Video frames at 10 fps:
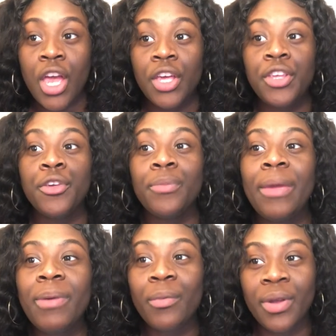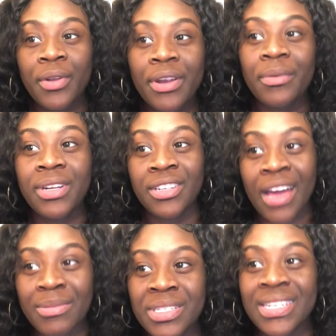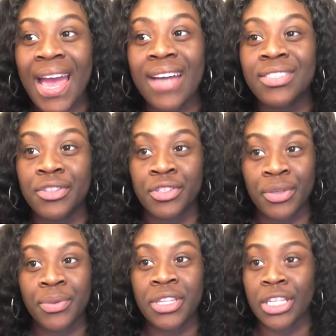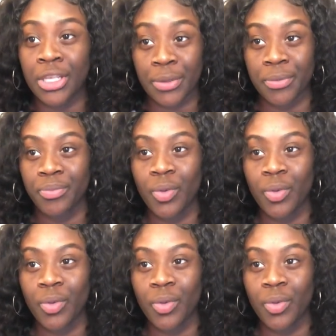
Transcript: You may be wondering what adoption has to do with you,